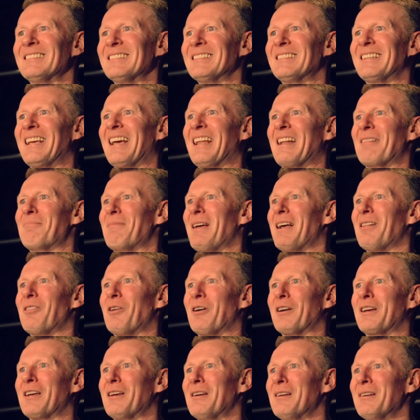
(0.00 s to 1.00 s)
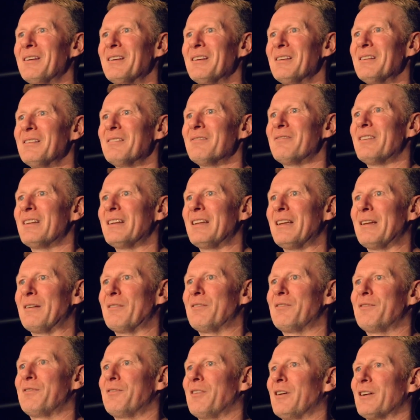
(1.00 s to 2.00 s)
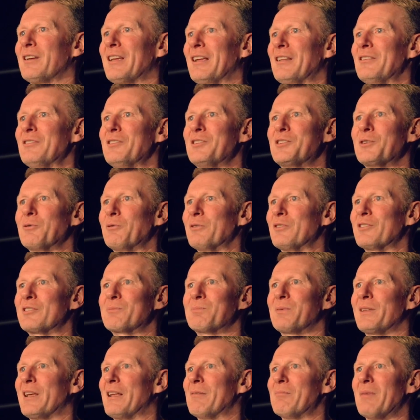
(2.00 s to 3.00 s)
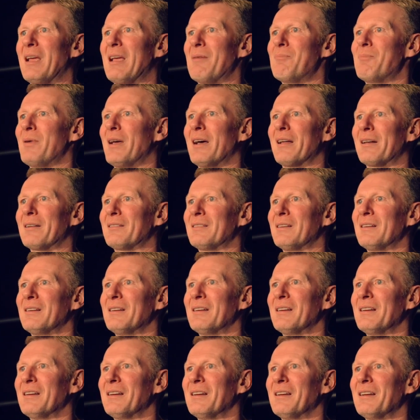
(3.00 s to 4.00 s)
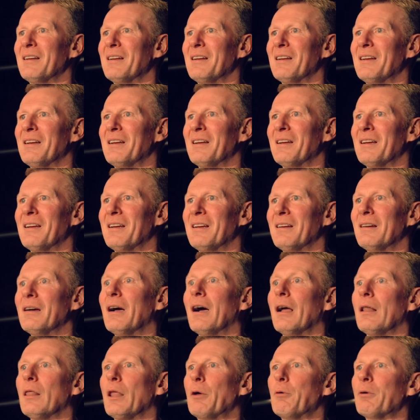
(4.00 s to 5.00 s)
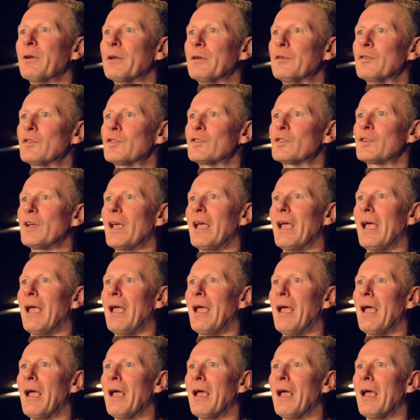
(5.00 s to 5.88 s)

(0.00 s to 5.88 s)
Ken and Mellock, Vinnie fucking Jones playing my part. A lowering sky.